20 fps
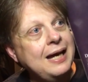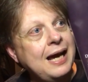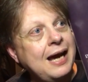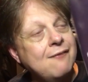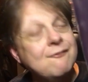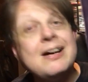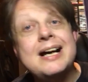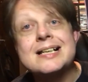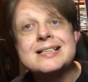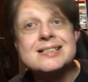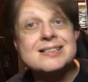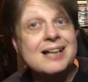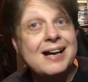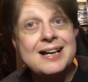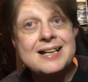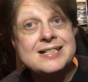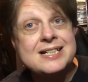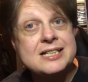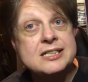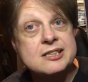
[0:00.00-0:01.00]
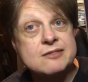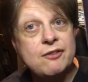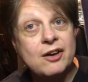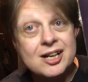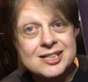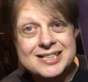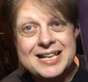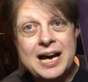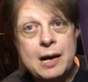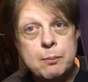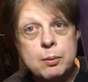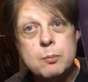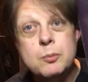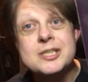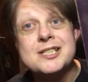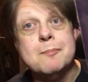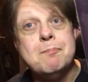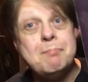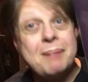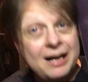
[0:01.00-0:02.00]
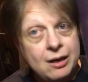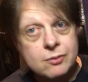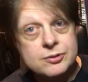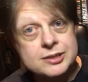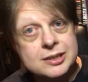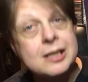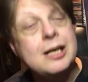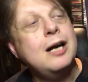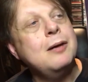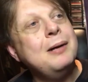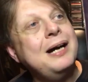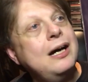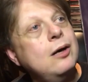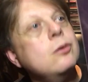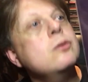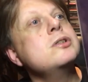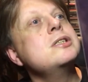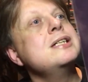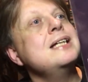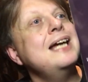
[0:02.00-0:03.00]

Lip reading: that stage, his first album was about to come out.